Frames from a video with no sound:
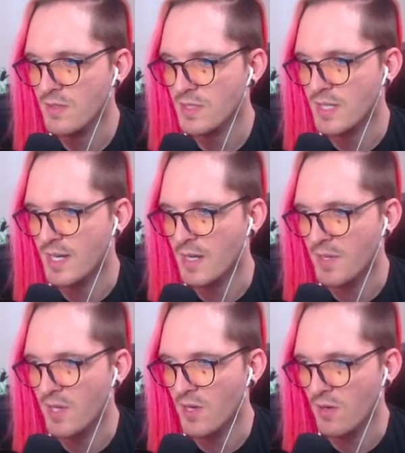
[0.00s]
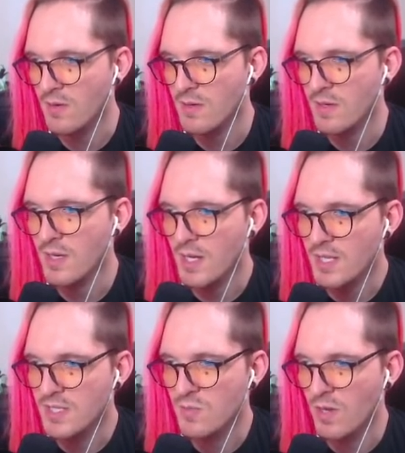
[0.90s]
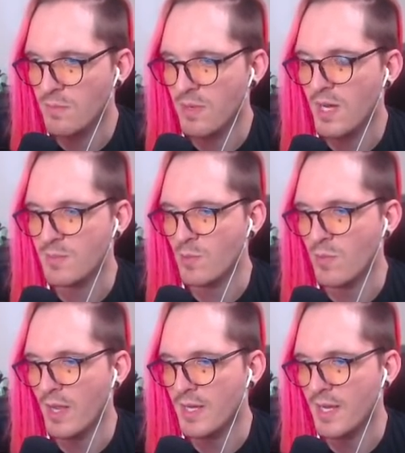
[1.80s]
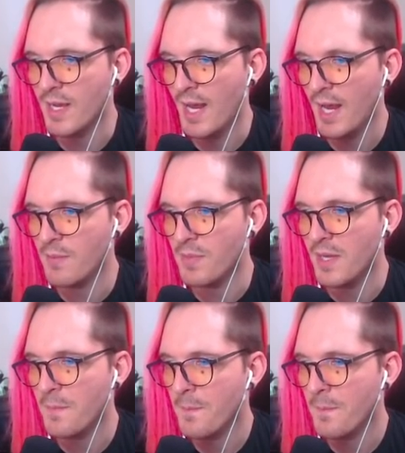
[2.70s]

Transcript: to get up here. This is where a possible relic can be.